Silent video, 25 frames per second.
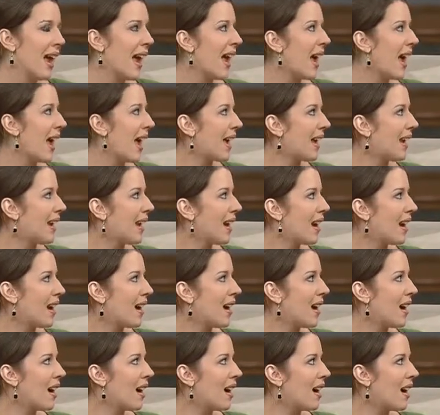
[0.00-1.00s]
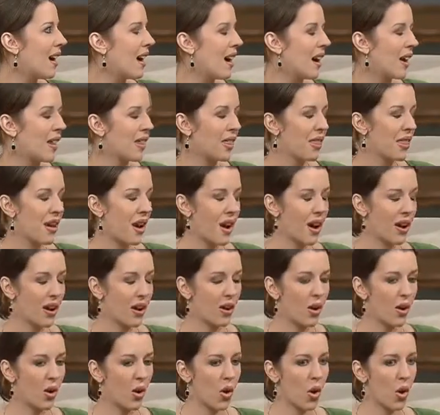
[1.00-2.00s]
And I thought,
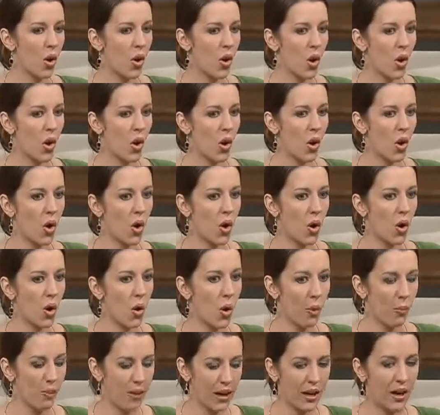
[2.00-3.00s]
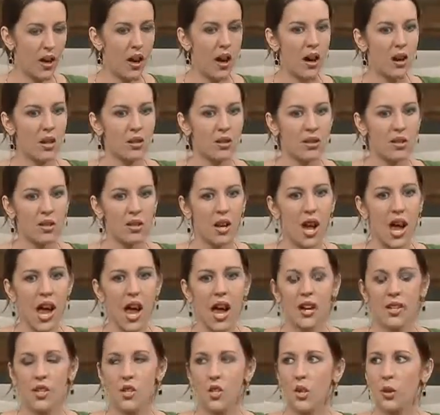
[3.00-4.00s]
oh my gosh,
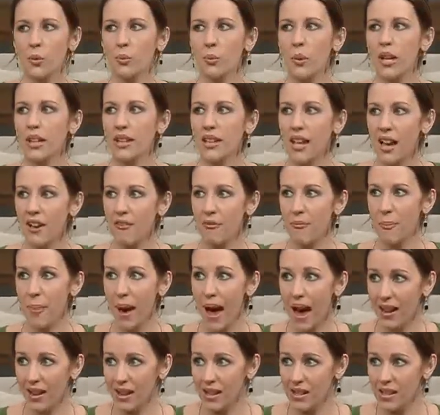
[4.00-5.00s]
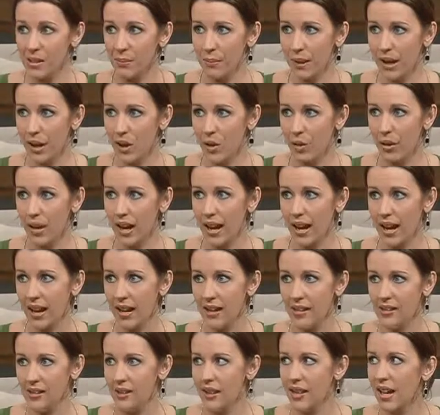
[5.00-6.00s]
I took my life back into my own
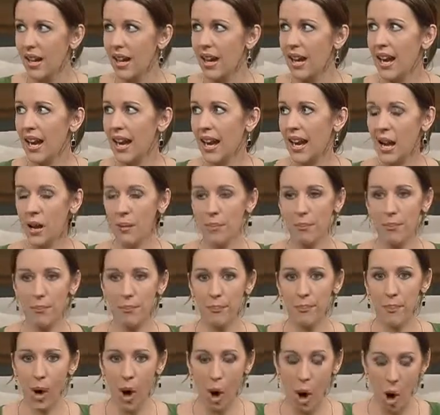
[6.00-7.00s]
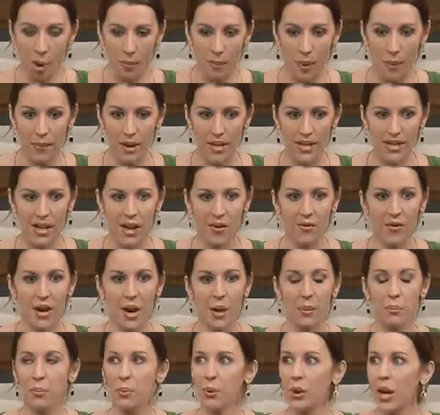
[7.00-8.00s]
hands, and I'm all by myself, and
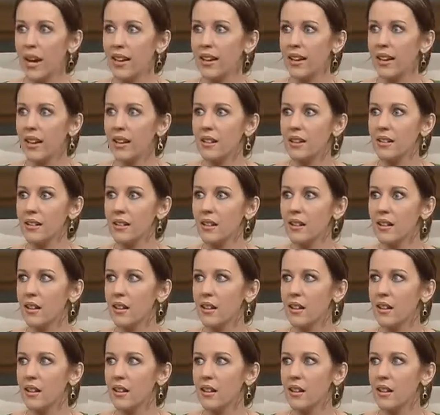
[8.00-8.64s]
I'm pregnant.